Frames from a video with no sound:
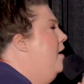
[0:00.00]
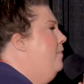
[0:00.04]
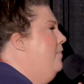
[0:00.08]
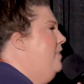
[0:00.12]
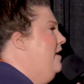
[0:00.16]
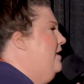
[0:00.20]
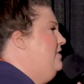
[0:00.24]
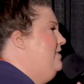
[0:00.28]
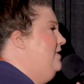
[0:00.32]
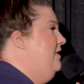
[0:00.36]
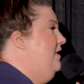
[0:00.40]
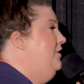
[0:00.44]

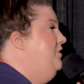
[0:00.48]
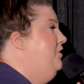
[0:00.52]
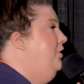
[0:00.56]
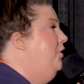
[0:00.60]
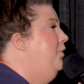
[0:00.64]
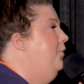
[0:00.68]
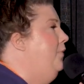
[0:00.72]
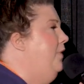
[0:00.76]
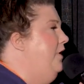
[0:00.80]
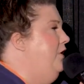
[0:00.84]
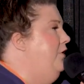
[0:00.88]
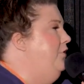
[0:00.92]
But as an
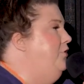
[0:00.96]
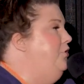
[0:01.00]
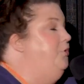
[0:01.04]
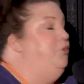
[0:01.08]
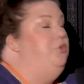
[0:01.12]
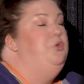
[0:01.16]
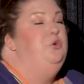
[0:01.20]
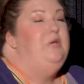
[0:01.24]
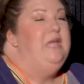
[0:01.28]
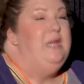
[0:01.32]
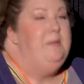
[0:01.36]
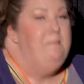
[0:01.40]
adult, what do?
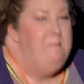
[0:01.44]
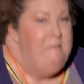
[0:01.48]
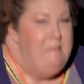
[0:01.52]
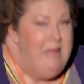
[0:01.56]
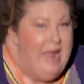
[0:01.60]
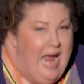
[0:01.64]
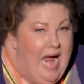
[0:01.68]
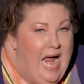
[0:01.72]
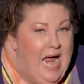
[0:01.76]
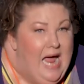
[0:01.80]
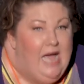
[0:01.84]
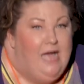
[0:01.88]
You get
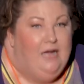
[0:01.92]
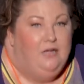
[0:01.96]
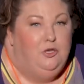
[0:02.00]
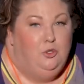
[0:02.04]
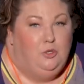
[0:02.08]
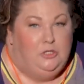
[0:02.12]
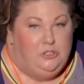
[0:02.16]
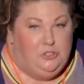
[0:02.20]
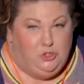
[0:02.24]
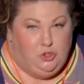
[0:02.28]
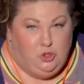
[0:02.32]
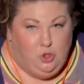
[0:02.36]
mad.
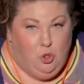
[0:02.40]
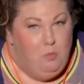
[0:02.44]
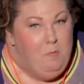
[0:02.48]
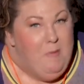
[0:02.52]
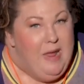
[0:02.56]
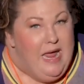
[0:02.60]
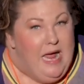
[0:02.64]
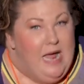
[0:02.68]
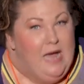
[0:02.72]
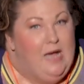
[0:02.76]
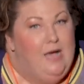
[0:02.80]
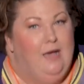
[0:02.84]
You get so
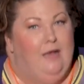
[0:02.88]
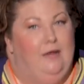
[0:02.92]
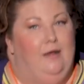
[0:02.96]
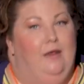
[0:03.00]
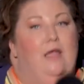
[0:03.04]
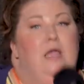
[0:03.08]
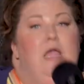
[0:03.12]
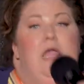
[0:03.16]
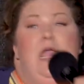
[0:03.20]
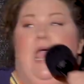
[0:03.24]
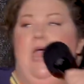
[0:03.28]
mad.